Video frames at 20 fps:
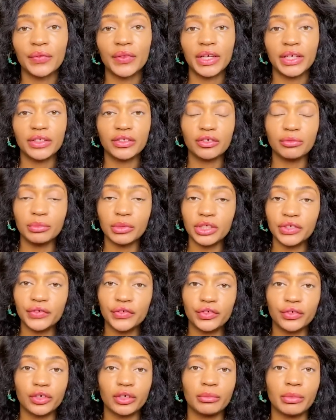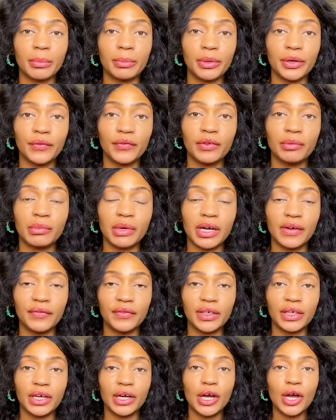Thanks so much for joining my Perfume
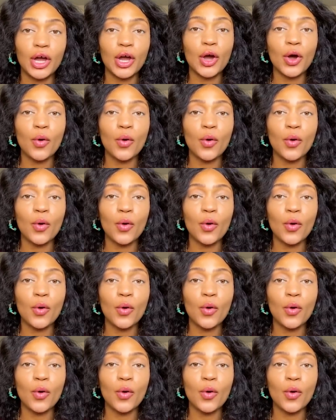Mafia.